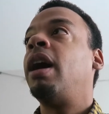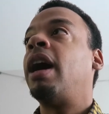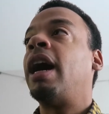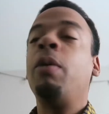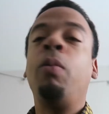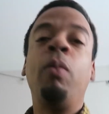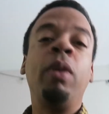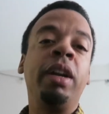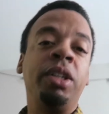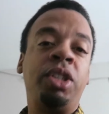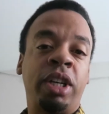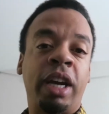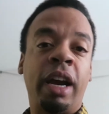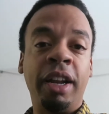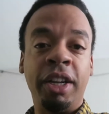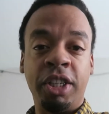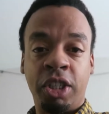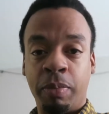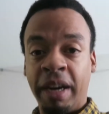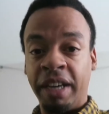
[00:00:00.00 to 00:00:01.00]
I want to
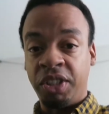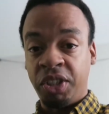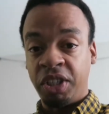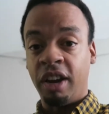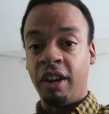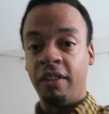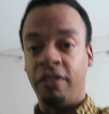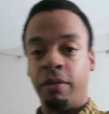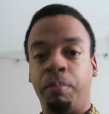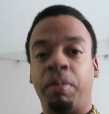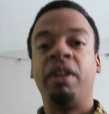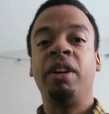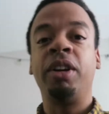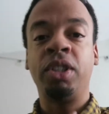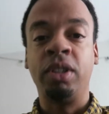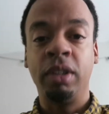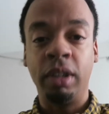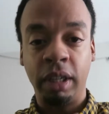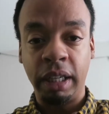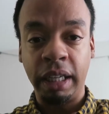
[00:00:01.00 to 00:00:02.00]
challenge myself
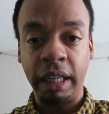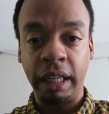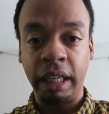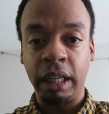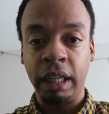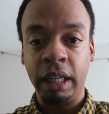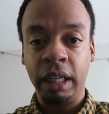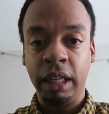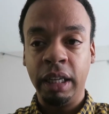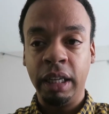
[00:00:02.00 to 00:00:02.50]
personally